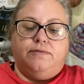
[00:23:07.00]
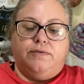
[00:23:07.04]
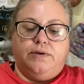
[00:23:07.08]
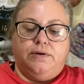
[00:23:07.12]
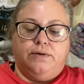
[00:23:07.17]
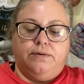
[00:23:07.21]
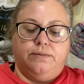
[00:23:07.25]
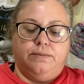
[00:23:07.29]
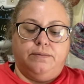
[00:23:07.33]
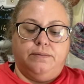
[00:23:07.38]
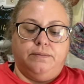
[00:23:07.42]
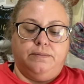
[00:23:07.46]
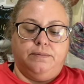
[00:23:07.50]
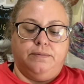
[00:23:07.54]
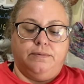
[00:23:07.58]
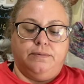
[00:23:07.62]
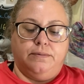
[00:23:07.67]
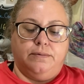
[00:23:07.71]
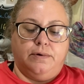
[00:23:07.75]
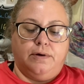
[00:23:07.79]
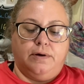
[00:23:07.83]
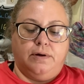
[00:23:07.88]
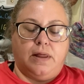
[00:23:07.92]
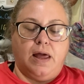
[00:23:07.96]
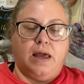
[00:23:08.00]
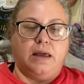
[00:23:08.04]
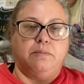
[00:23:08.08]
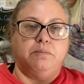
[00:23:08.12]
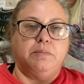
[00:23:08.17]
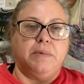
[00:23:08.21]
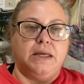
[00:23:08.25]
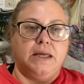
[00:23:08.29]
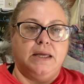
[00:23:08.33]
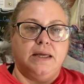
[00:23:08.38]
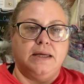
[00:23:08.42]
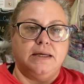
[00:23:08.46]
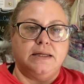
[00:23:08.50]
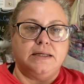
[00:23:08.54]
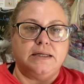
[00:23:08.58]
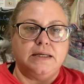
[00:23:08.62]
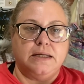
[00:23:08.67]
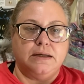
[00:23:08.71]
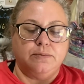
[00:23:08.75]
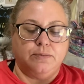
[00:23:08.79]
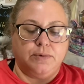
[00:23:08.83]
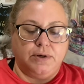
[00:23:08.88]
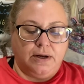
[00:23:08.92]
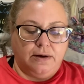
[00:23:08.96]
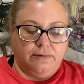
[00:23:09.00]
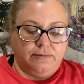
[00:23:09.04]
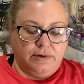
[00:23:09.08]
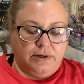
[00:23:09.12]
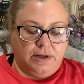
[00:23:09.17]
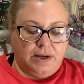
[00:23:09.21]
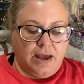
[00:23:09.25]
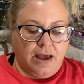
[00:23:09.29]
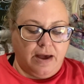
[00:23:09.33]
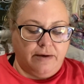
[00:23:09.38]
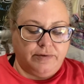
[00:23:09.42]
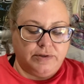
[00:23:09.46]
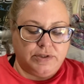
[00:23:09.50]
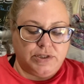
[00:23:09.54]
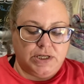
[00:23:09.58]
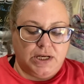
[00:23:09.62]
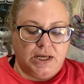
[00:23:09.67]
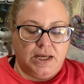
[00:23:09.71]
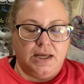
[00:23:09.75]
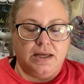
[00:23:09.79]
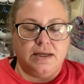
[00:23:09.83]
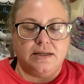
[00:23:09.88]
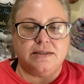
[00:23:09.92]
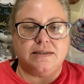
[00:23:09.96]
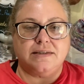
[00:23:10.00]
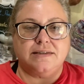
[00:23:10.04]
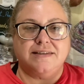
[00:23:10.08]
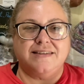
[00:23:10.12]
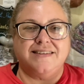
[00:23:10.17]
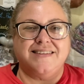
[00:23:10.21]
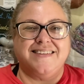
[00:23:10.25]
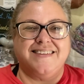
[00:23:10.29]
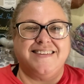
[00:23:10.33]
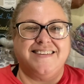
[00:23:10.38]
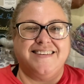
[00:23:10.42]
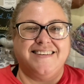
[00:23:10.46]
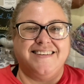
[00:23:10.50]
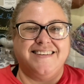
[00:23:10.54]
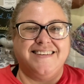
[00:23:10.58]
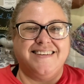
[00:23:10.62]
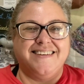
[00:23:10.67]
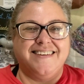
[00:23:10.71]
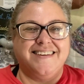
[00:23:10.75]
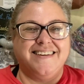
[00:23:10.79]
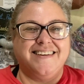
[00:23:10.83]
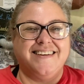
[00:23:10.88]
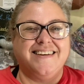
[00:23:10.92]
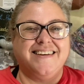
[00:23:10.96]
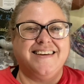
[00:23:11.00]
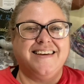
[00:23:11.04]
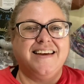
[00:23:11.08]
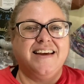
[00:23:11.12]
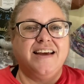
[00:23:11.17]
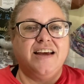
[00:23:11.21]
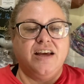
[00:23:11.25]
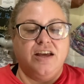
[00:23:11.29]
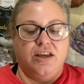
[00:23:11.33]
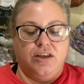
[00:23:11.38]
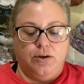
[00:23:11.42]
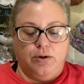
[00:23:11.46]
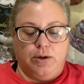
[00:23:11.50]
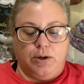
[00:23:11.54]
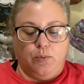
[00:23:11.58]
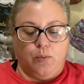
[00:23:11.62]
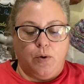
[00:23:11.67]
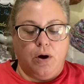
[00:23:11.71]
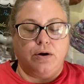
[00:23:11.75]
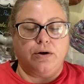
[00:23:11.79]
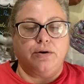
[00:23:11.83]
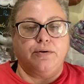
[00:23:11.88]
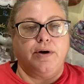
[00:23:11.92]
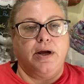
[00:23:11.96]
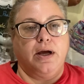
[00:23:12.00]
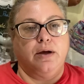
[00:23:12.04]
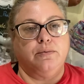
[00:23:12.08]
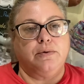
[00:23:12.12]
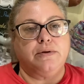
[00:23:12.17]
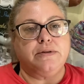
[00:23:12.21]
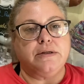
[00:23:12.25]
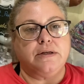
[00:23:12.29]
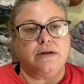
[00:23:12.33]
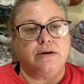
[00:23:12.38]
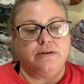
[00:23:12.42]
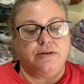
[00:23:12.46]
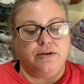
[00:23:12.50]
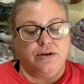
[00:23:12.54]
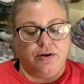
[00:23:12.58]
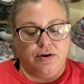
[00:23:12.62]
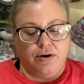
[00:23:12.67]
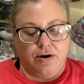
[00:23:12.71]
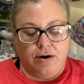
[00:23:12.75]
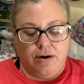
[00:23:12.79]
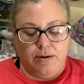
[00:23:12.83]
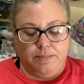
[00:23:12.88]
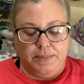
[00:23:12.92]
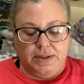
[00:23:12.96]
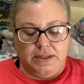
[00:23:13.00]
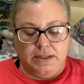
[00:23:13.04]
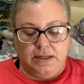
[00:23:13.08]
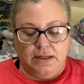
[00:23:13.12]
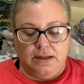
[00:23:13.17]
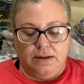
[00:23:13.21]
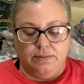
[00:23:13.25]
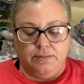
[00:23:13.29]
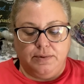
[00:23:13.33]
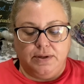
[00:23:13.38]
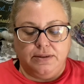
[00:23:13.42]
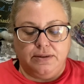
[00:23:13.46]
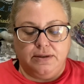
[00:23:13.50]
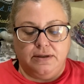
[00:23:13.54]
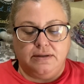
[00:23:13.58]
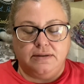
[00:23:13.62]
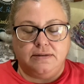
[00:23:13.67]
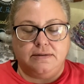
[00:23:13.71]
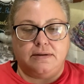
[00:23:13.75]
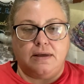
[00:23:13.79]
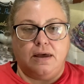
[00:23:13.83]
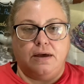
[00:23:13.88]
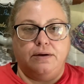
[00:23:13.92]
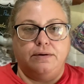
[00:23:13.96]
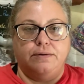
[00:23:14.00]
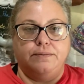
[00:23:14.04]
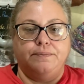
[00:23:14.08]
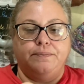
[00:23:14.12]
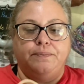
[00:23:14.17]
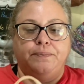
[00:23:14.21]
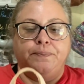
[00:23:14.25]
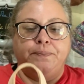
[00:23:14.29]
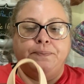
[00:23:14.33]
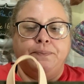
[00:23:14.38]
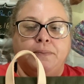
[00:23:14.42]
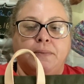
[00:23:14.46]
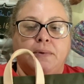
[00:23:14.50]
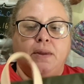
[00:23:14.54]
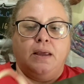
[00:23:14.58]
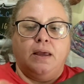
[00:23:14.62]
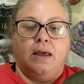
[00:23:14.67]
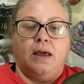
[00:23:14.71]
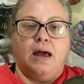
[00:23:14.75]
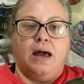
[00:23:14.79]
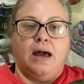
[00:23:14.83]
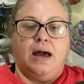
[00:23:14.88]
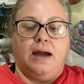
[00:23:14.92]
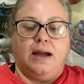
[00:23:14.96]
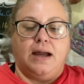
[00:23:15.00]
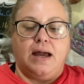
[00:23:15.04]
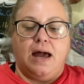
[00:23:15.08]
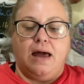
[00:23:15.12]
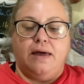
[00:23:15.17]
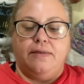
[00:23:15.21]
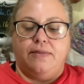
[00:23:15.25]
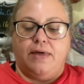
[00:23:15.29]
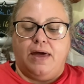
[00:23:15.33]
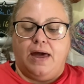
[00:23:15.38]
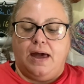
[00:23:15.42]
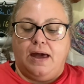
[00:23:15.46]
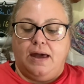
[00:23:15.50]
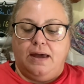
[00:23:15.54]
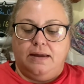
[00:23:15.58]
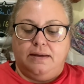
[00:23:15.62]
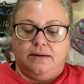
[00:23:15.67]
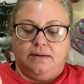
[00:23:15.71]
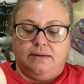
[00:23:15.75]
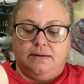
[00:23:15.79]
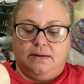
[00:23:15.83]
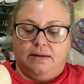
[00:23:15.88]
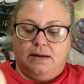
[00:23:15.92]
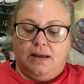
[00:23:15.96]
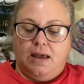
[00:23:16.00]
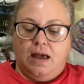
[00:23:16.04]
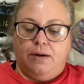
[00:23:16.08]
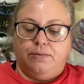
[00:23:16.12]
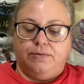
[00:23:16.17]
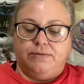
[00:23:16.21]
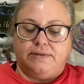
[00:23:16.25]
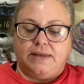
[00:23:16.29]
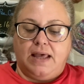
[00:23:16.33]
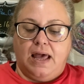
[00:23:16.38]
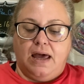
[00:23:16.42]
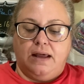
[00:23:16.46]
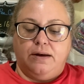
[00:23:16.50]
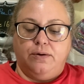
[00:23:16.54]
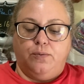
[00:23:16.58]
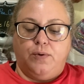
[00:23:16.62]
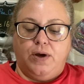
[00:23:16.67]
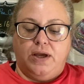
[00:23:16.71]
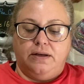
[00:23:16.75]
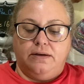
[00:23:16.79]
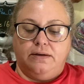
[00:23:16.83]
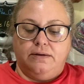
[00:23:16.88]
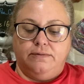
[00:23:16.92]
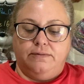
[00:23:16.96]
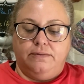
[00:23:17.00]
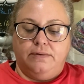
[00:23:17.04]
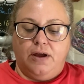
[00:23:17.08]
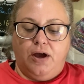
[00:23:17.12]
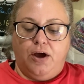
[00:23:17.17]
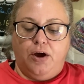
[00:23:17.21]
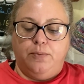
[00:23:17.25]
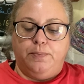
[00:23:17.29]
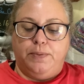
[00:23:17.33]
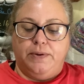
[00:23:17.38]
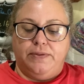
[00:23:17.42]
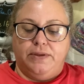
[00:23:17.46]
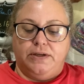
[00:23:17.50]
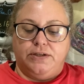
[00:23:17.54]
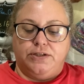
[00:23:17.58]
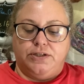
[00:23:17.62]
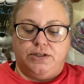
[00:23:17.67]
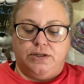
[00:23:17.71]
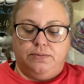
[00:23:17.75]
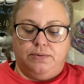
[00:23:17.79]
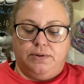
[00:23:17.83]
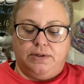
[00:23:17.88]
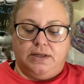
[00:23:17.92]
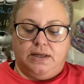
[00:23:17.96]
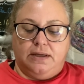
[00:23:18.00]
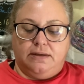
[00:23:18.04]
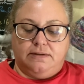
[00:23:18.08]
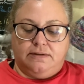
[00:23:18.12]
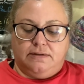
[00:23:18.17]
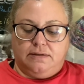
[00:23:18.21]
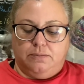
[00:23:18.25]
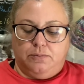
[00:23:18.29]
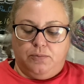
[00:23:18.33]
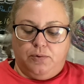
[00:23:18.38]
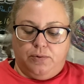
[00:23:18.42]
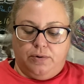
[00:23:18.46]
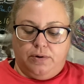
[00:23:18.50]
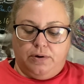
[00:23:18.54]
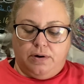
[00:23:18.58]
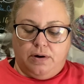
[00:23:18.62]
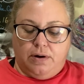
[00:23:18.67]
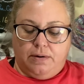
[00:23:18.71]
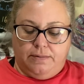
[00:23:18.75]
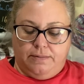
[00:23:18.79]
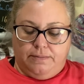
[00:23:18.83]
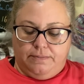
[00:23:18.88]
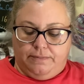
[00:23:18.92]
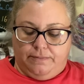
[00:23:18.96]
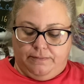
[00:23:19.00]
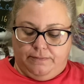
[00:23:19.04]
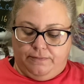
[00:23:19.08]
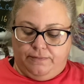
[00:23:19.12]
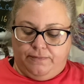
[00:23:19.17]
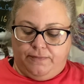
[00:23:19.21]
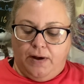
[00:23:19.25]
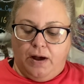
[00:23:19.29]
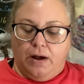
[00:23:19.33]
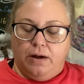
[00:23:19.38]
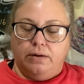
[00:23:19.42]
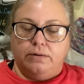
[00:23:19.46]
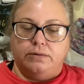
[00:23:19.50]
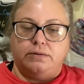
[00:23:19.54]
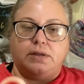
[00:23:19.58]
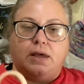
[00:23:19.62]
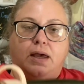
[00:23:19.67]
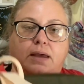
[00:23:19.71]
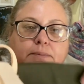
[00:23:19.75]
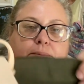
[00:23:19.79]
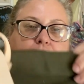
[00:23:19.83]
you are like me and knit whenever you have a chance, you can walk around with it on your arm and knit with it. So I got that. I was kind of waiting, hoping that she would get some more fall type